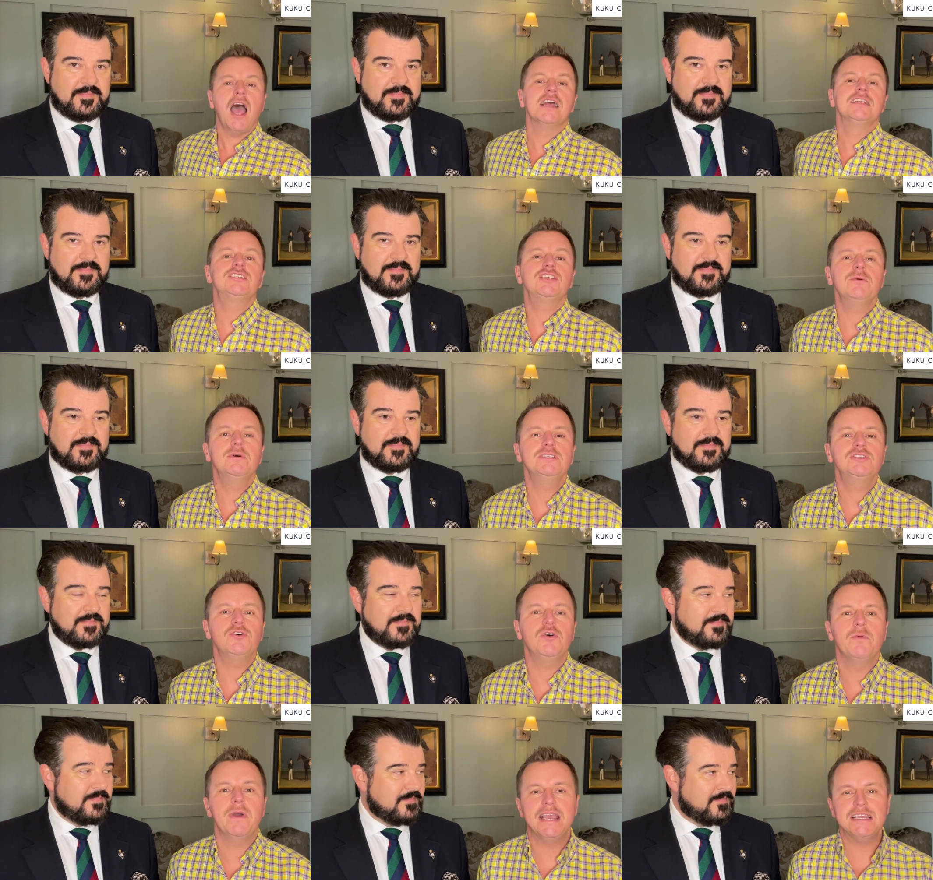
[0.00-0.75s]
Speaker 1: And so
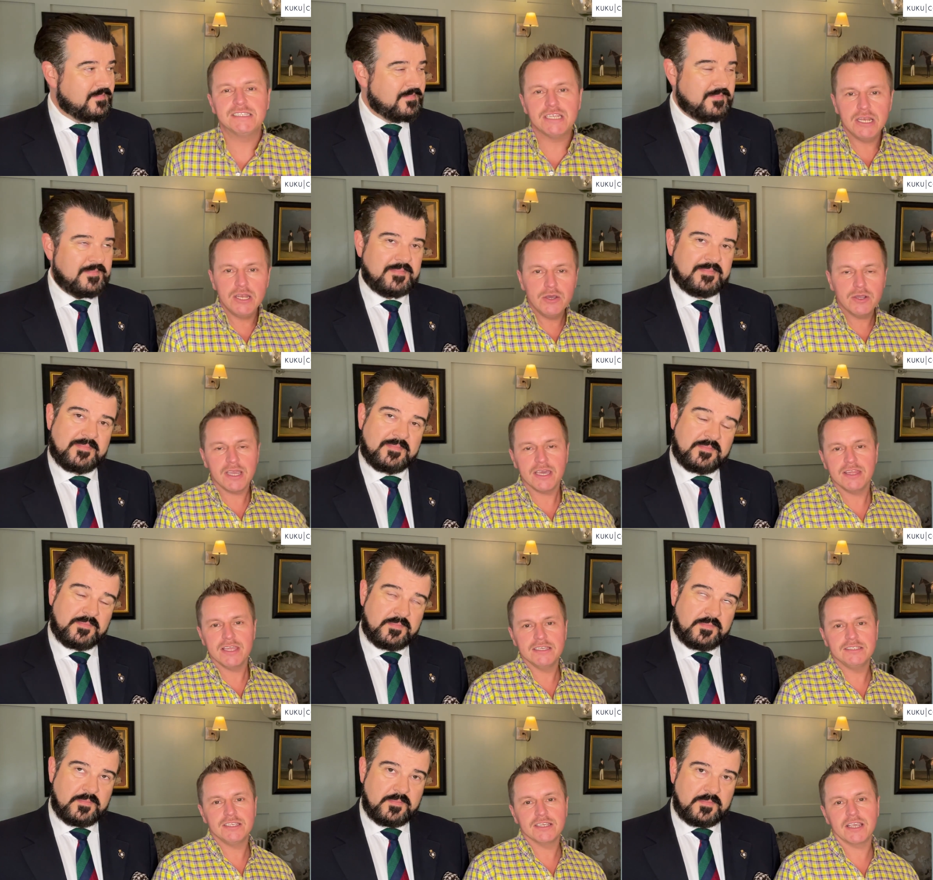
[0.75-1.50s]
as always, look
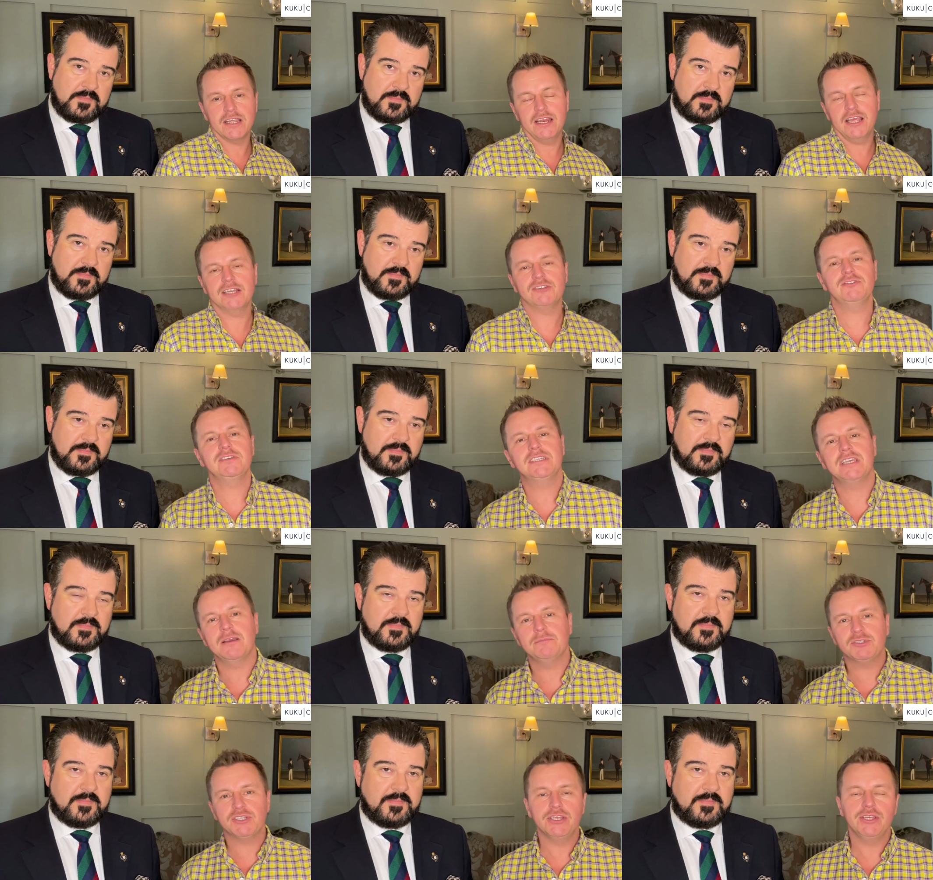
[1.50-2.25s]
at this, Connect
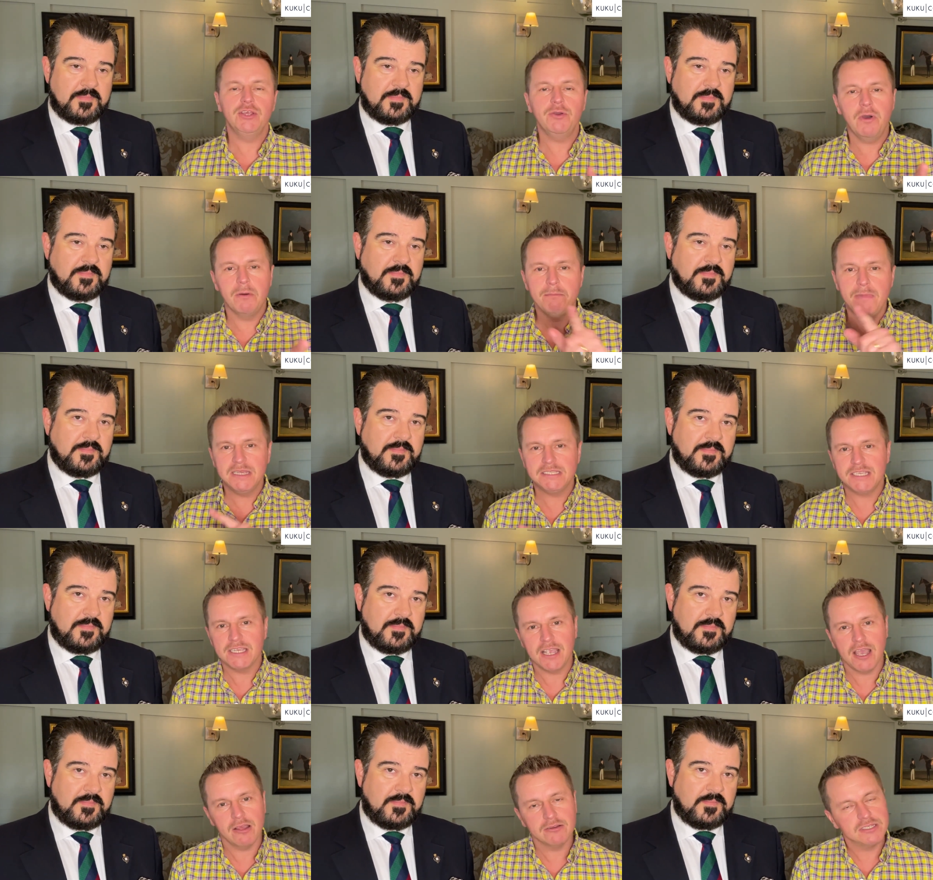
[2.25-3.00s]
reception. You're
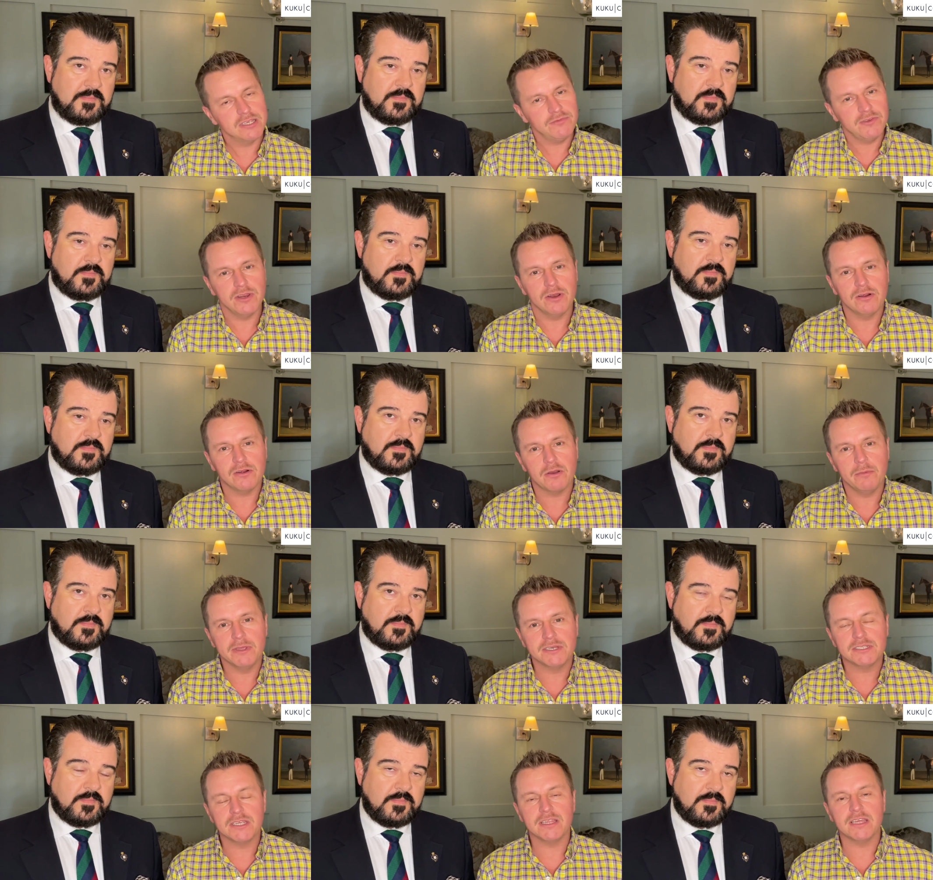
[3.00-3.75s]
missing out if you're not
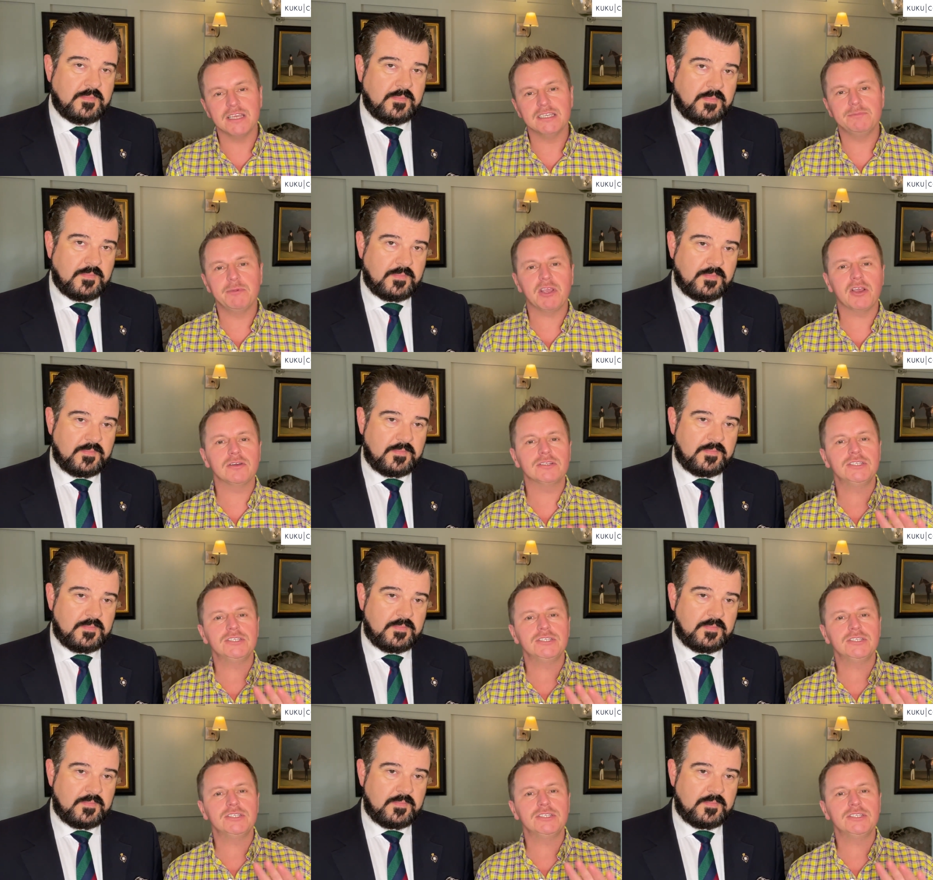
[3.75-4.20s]
coming to these because